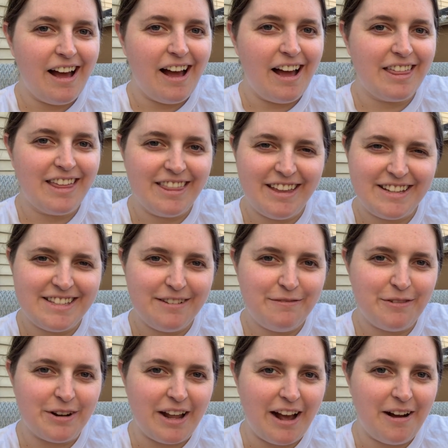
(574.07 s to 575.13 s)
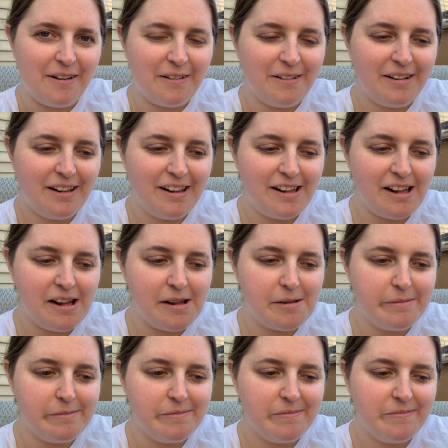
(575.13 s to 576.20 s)
I think that's it for now.
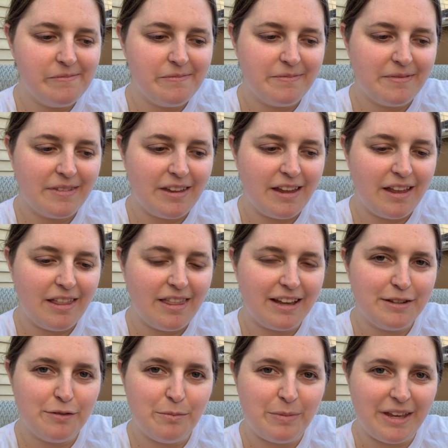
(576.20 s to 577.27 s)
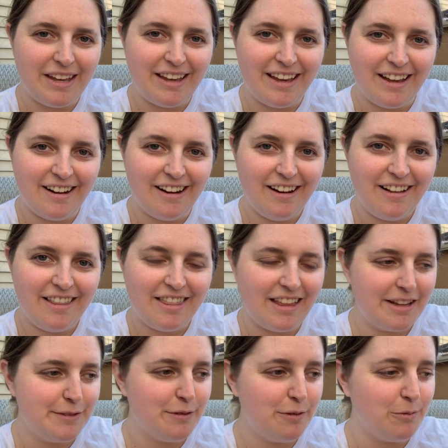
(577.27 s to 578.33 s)
Thanks for being here.
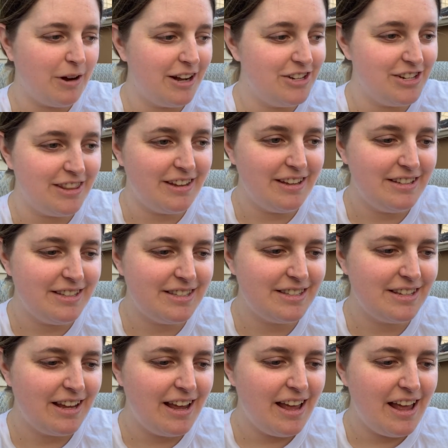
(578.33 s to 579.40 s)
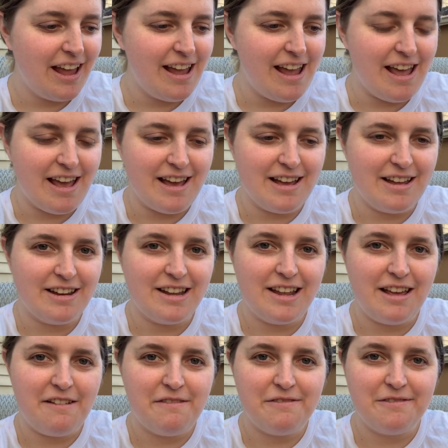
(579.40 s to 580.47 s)
Thanks for watching this. And
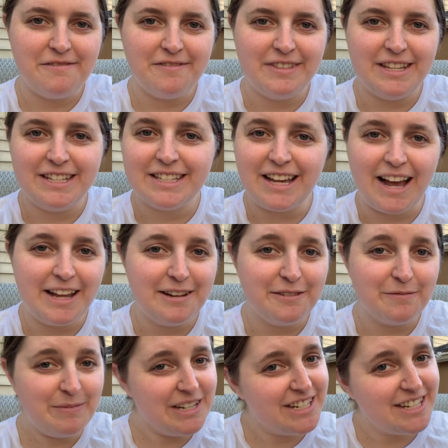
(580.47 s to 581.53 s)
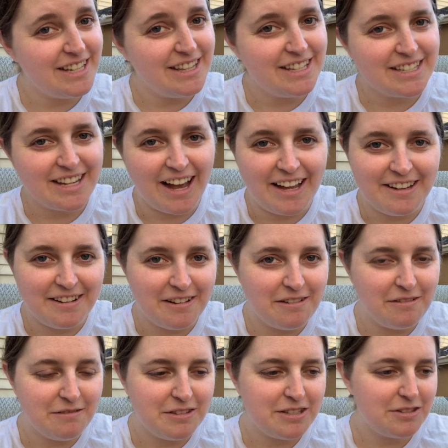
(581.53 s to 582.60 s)
if this kind of mission, this kind
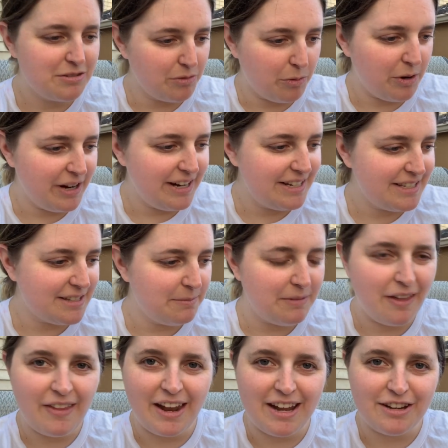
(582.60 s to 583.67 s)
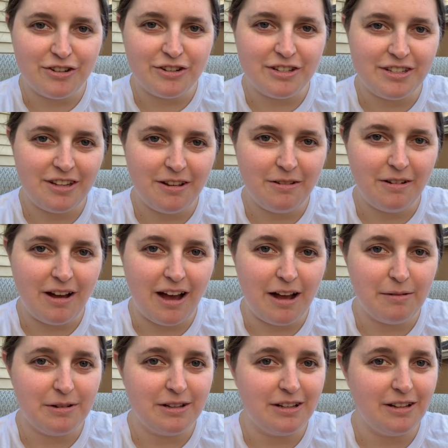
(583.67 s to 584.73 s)
of story is something that interests you, I
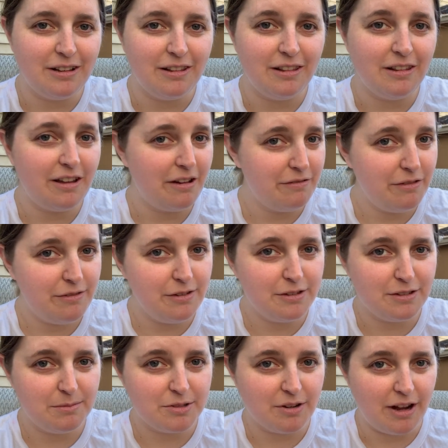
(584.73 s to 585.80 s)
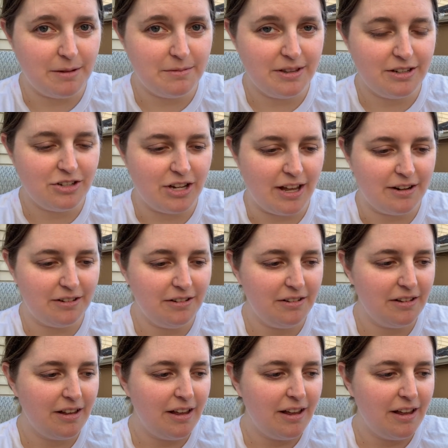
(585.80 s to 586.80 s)
would love if you subscribe to the channel.